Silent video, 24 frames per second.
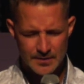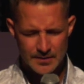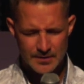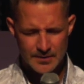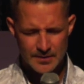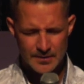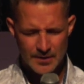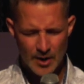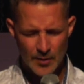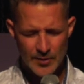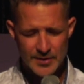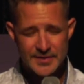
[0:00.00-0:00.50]

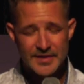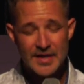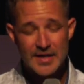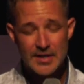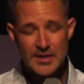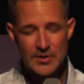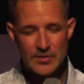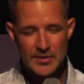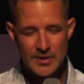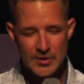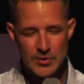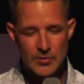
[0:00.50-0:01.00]
God, we thank
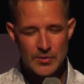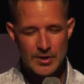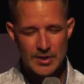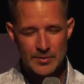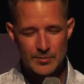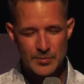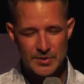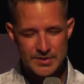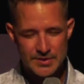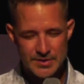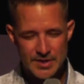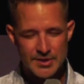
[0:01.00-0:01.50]
you that you can
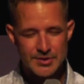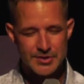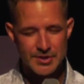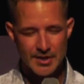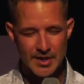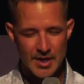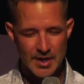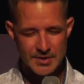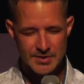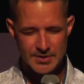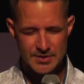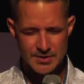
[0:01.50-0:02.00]
position
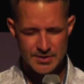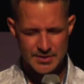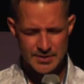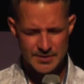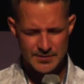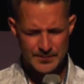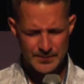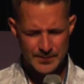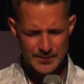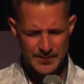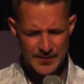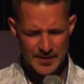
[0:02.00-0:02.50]
us
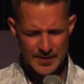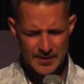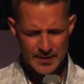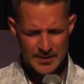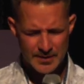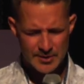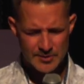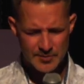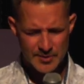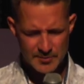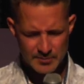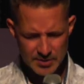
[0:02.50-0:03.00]

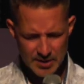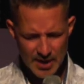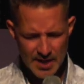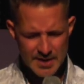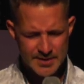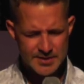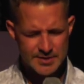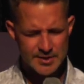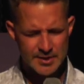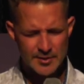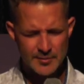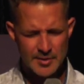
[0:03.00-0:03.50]
to be
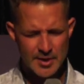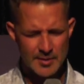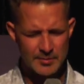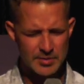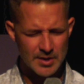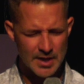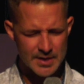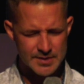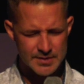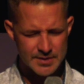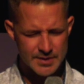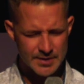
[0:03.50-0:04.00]
blessed and to be a
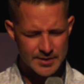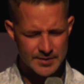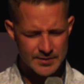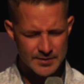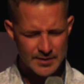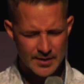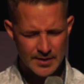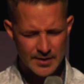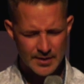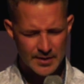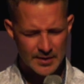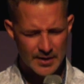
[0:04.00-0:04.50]
blessing
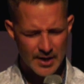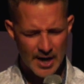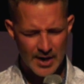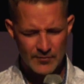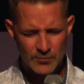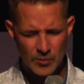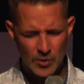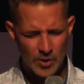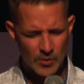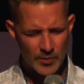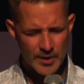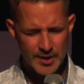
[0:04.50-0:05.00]

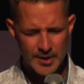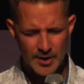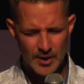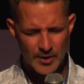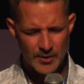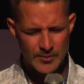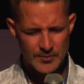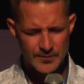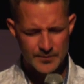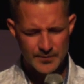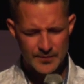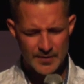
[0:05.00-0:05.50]
everywhere we
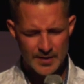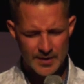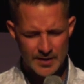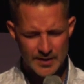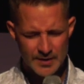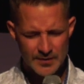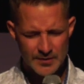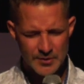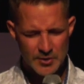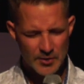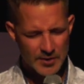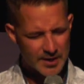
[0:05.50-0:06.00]
go.
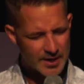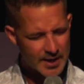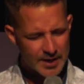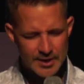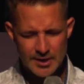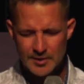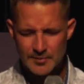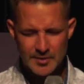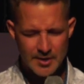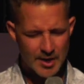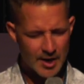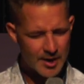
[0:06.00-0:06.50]
Your
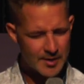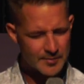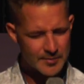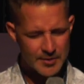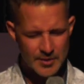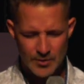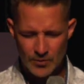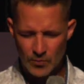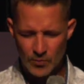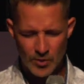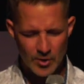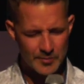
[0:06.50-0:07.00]
kingdom come,
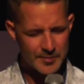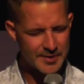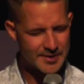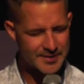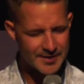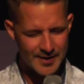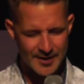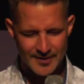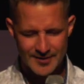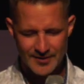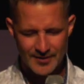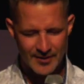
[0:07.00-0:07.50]
your will be
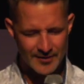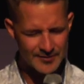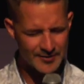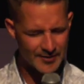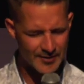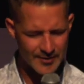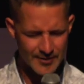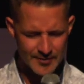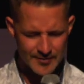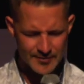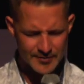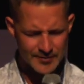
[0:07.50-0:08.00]
done on
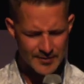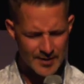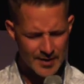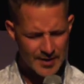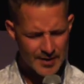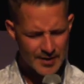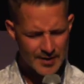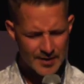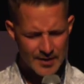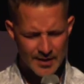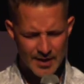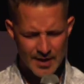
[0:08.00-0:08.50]
earth
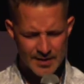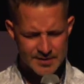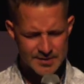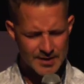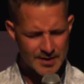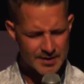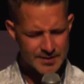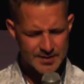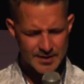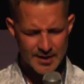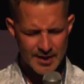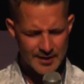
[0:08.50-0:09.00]
as it
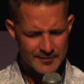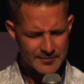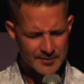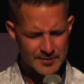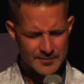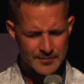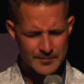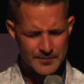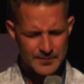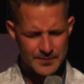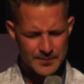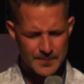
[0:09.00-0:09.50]
is in heaven.
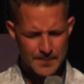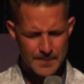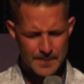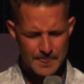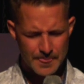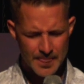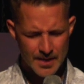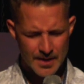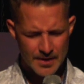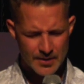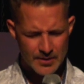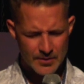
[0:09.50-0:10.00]

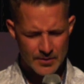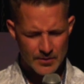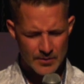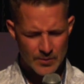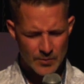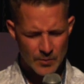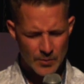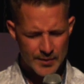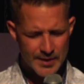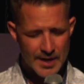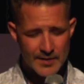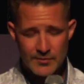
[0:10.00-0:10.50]

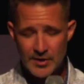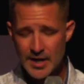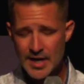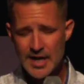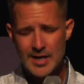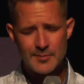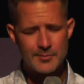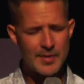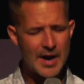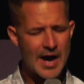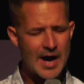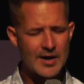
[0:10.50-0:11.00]
With every
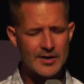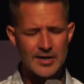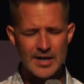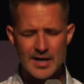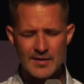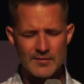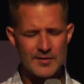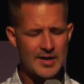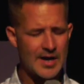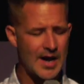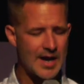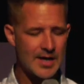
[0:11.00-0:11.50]
head bowed and
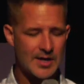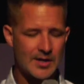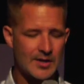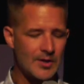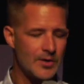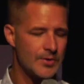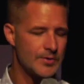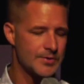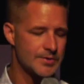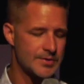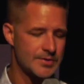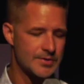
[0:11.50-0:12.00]
every eye
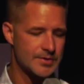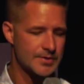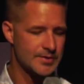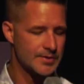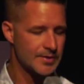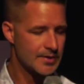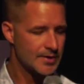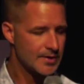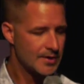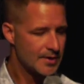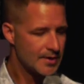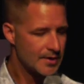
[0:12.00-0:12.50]
closed,
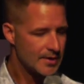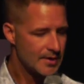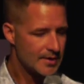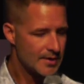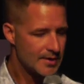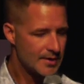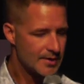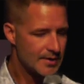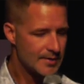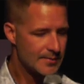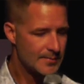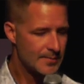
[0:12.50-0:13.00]

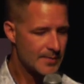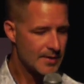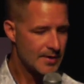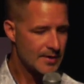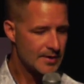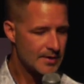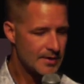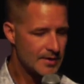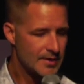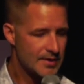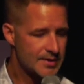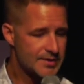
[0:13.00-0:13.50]

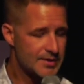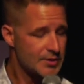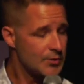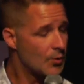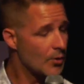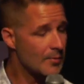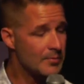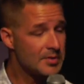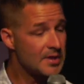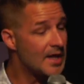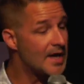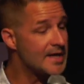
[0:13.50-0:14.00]
listen, you
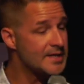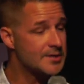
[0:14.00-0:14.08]
are blessed